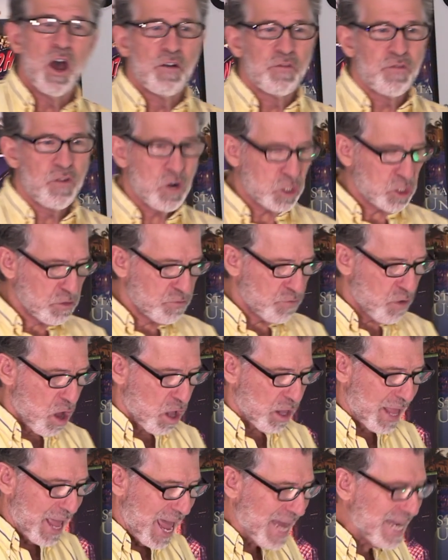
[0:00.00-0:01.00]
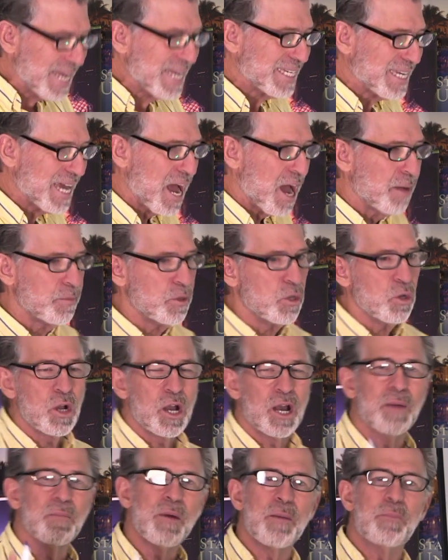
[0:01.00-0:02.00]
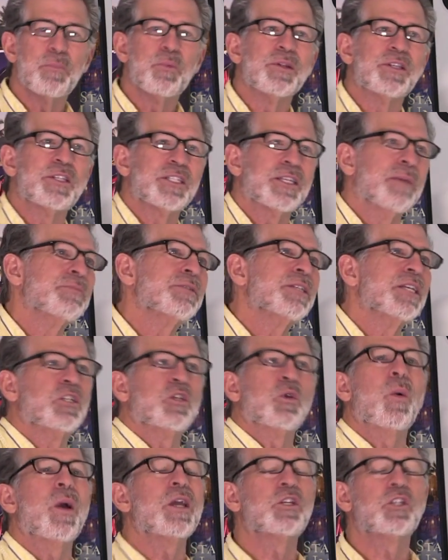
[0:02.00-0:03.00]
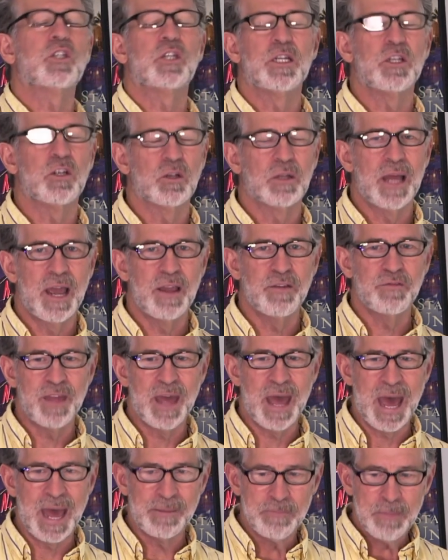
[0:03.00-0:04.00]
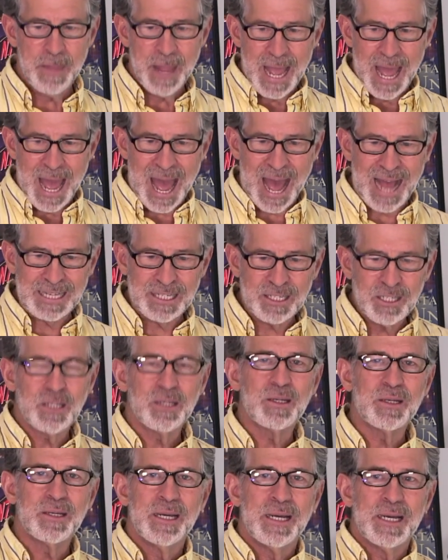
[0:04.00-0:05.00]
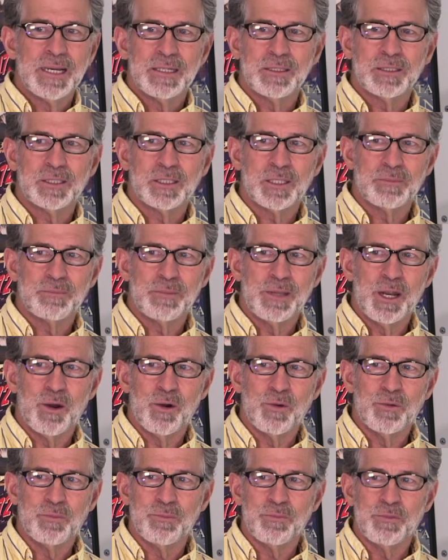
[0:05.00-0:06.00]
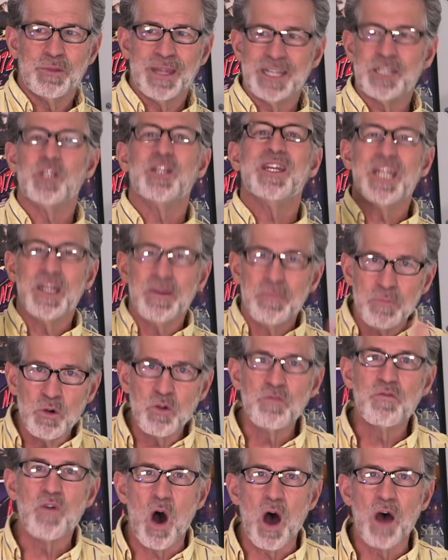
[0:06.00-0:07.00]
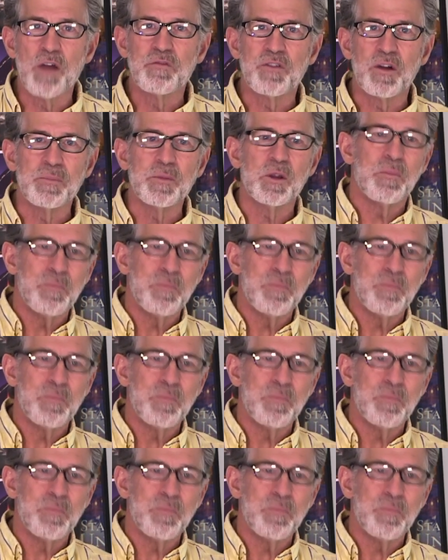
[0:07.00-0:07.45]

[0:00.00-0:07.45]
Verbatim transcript: First of all, anytime you come up with some situation in your life that has to you know, that you need to move on from.